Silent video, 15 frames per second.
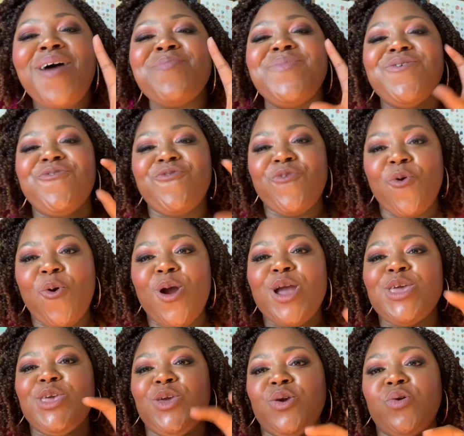before
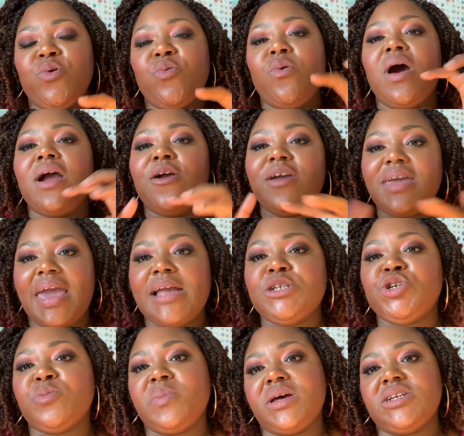you create
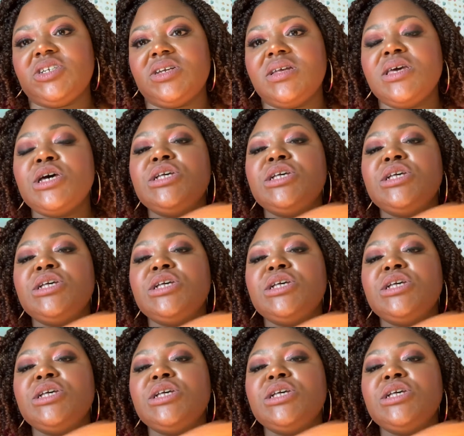your budget.